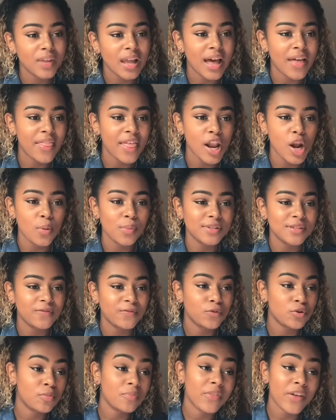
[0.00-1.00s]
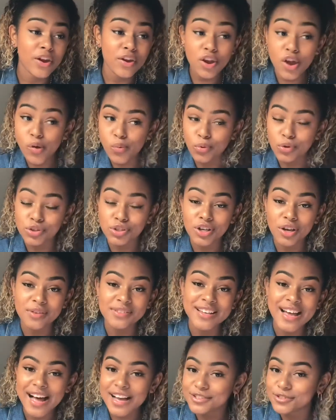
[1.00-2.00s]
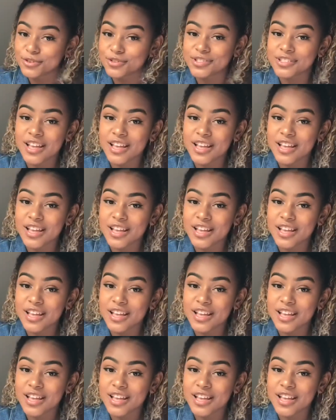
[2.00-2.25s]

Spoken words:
And then I was informed that no, once you go into adult